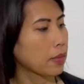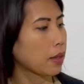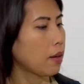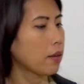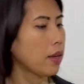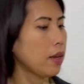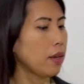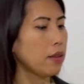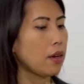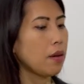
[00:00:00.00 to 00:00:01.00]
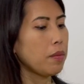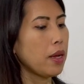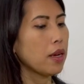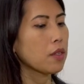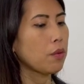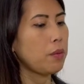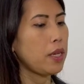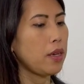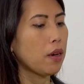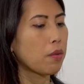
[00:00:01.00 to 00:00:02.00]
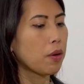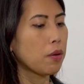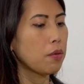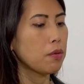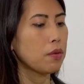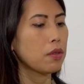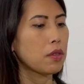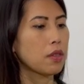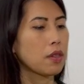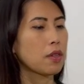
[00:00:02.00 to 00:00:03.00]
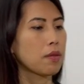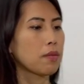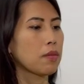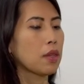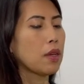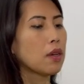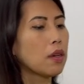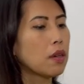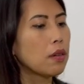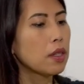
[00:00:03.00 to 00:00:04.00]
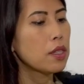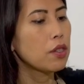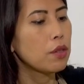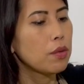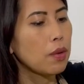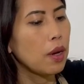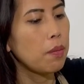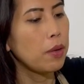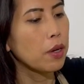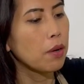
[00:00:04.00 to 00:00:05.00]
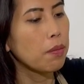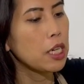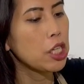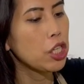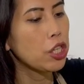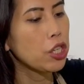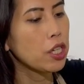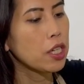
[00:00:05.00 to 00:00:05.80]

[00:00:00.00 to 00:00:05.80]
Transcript: Okay, and then up next will be a rose. Let's do a bigger bunch.